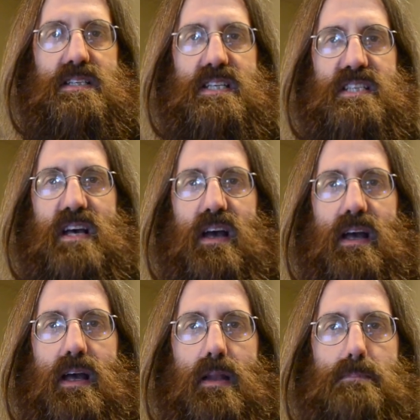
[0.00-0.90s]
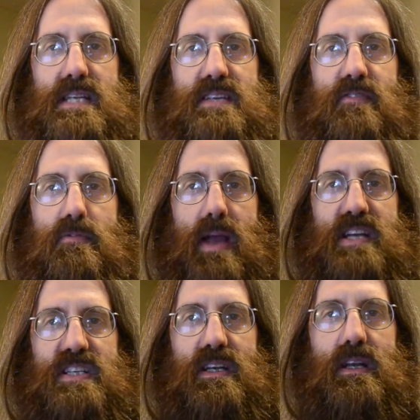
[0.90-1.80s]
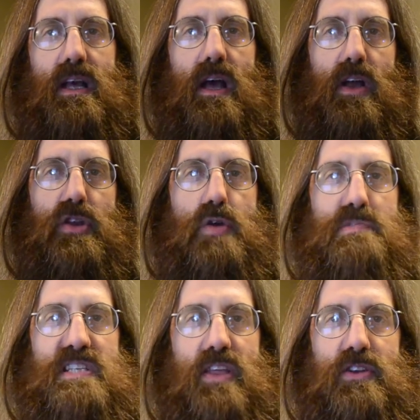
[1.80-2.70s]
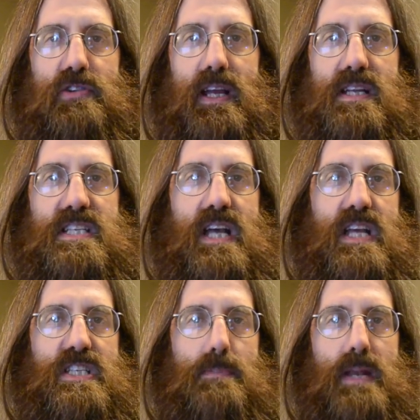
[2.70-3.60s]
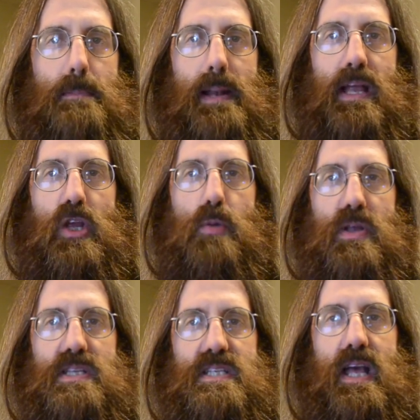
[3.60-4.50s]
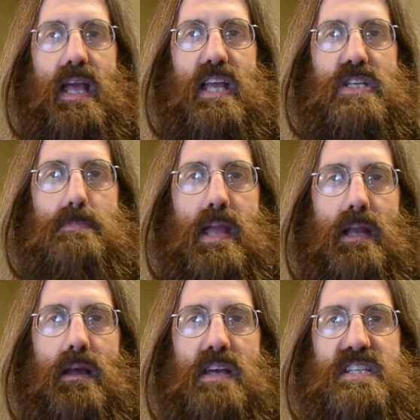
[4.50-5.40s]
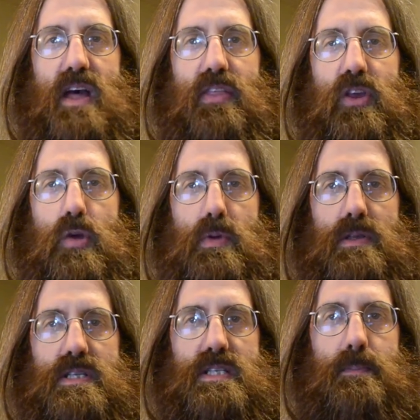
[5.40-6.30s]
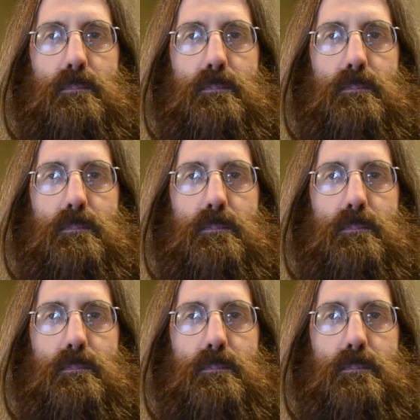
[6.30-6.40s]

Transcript: desire and misinformation and numerous other tricks to manipulate humans into being nice to other humans.